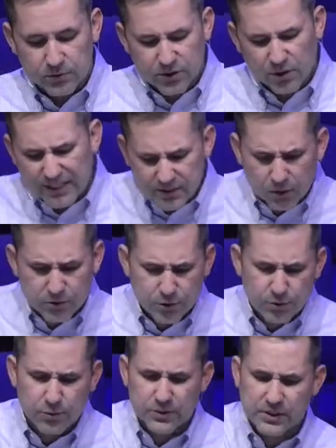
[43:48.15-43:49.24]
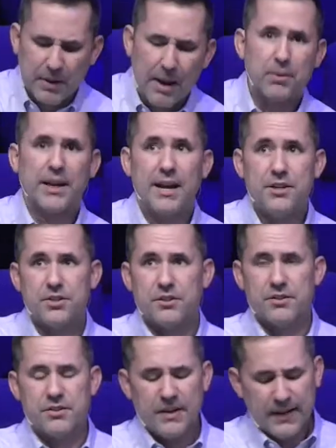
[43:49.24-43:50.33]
So let's go through some applications,